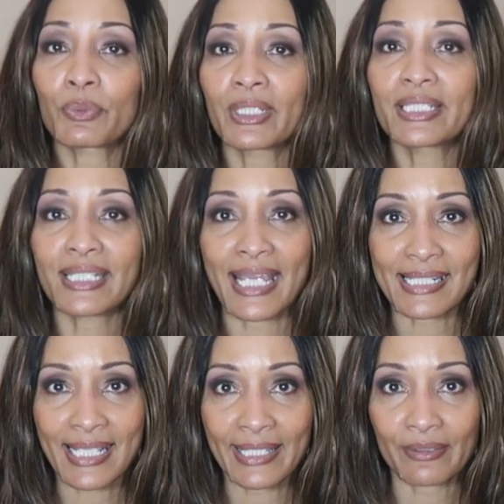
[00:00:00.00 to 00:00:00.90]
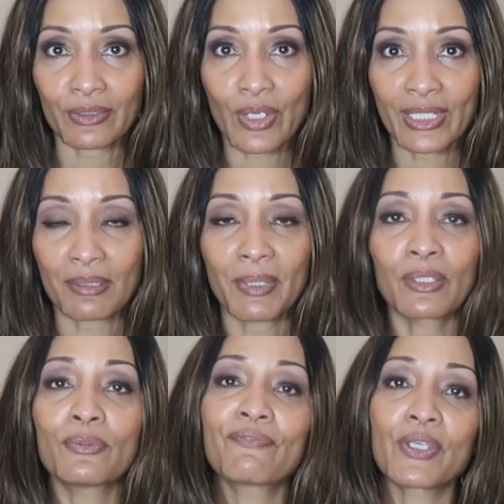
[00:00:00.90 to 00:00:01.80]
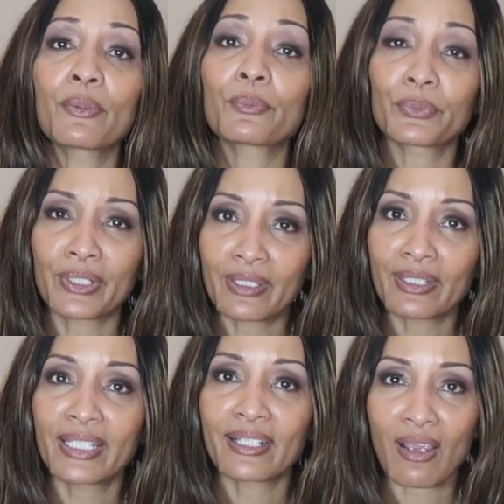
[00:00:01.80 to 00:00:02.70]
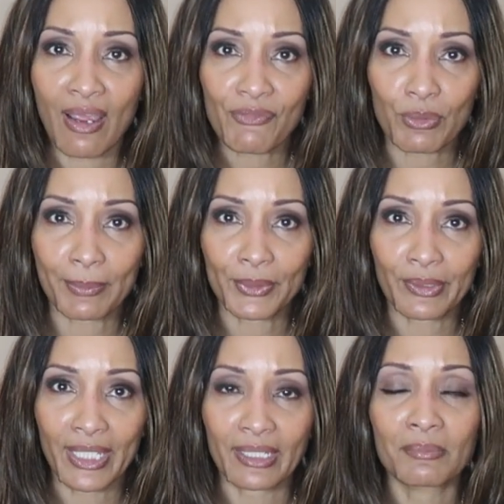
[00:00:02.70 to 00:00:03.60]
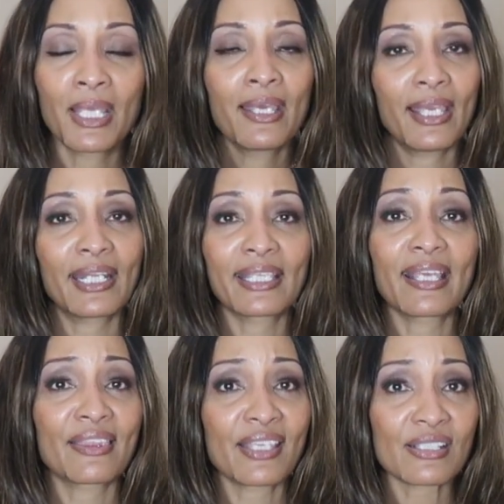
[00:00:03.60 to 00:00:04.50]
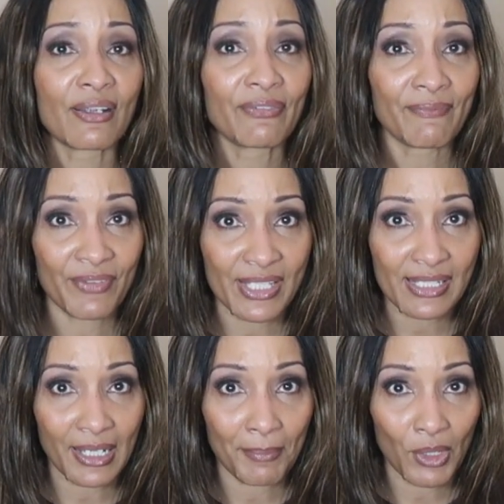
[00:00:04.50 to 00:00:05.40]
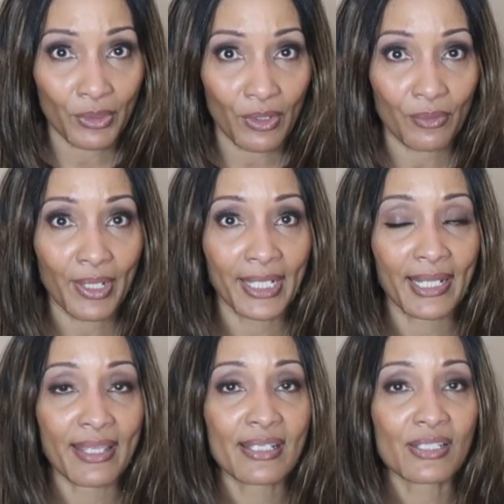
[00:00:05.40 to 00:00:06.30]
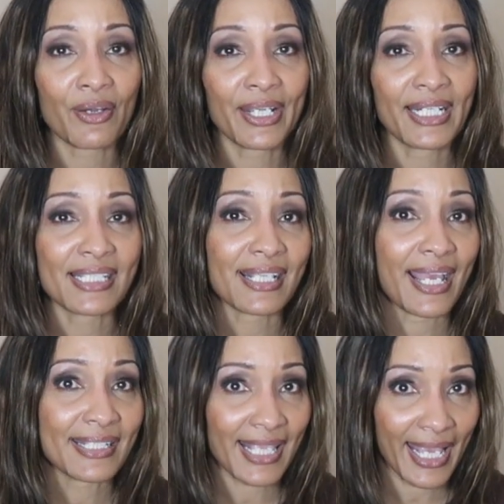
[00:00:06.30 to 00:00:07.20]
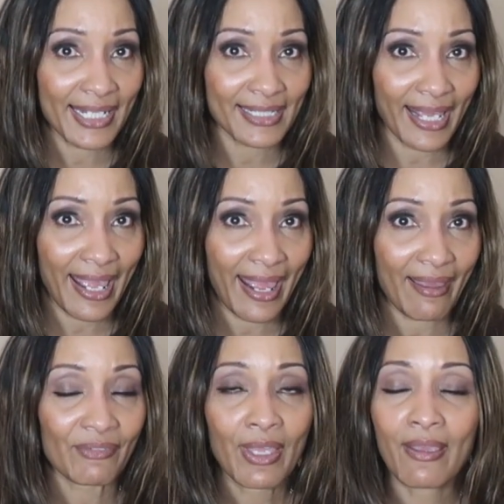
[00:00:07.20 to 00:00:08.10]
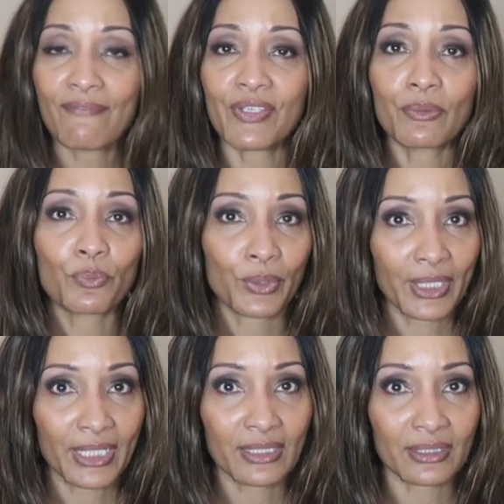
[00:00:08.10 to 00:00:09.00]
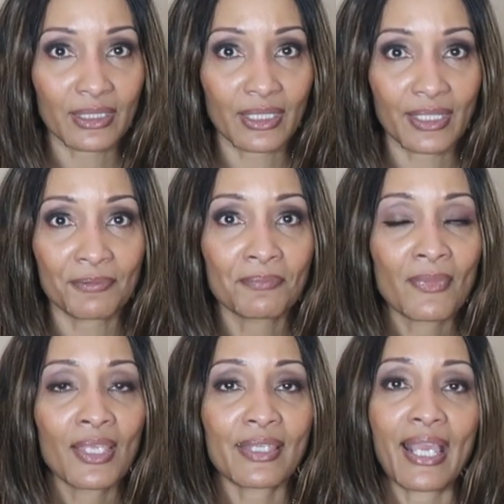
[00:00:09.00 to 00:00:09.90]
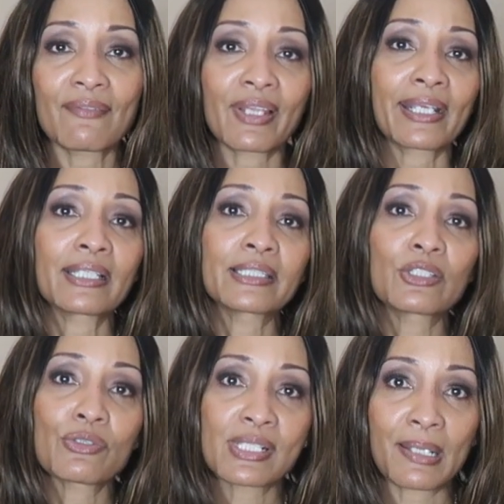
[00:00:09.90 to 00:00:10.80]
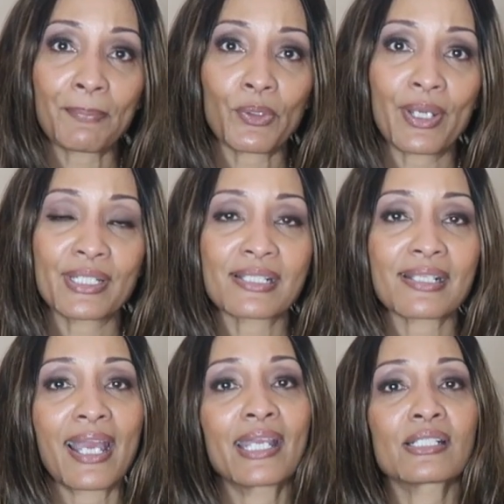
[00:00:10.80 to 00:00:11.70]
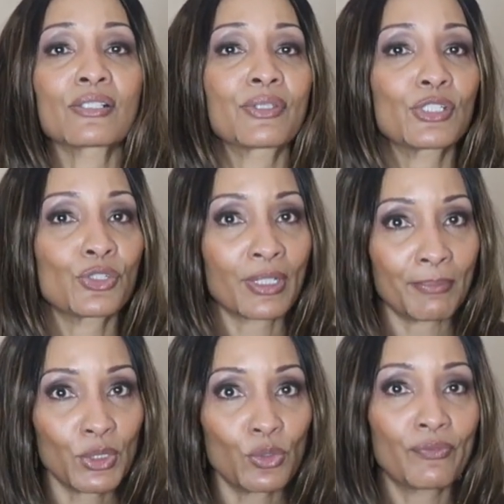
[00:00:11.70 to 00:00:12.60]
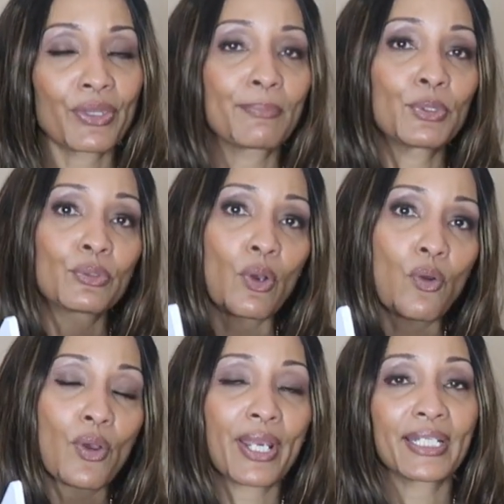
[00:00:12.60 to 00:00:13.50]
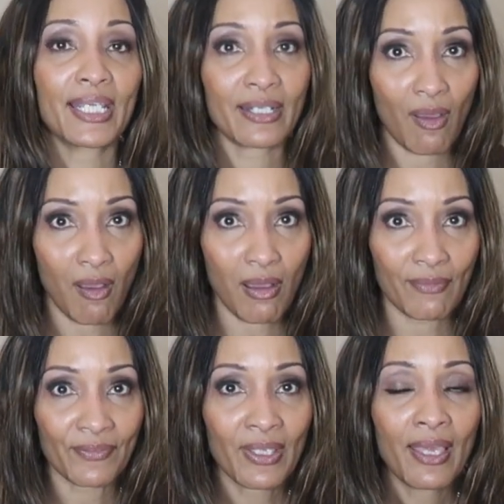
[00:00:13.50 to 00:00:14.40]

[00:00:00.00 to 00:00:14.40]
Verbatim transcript: really nice heel on them and you feel really comfortable in them. And again, these are from Vince Camuto and these are in a size eight and a half, fit really good. They have like a little zipper on the side so that you can maneuver the boot on and off.